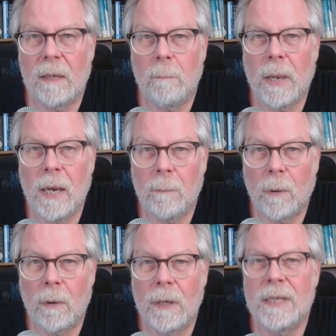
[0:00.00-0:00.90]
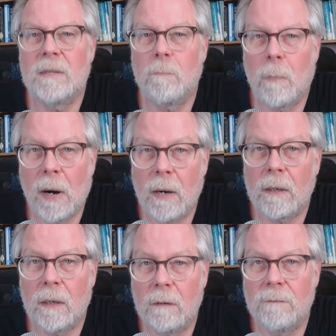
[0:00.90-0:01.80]
paper is part
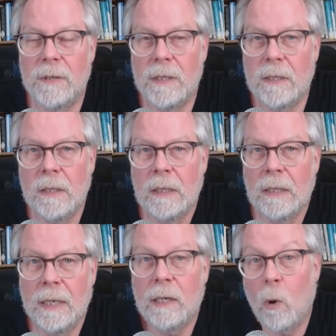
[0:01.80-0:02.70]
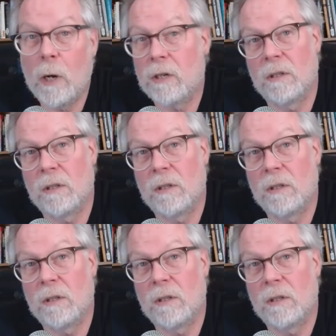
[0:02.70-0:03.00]
of the equation.